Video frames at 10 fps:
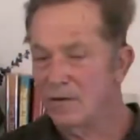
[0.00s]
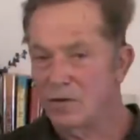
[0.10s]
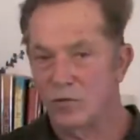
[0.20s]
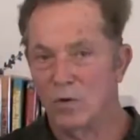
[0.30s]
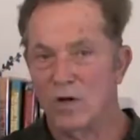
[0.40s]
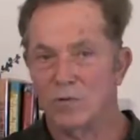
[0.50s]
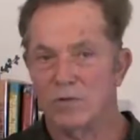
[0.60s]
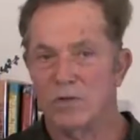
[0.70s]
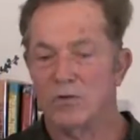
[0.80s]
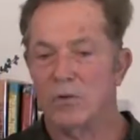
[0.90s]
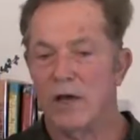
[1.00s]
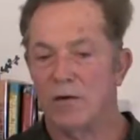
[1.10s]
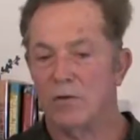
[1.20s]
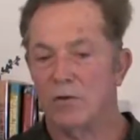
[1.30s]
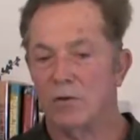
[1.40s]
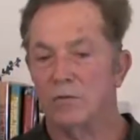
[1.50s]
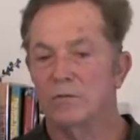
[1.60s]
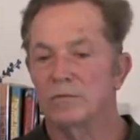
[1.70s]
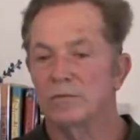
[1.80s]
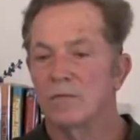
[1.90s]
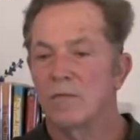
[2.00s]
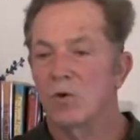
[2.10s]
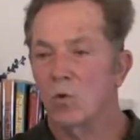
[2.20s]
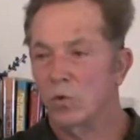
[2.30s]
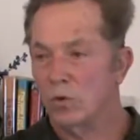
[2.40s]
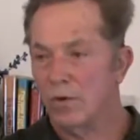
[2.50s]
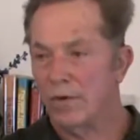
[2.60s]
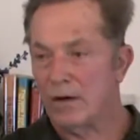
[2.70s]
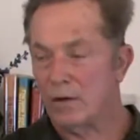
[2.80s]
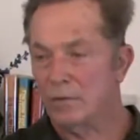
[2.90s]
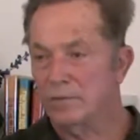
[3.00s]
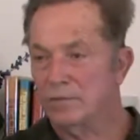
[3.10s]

the few countries that you have in your world that are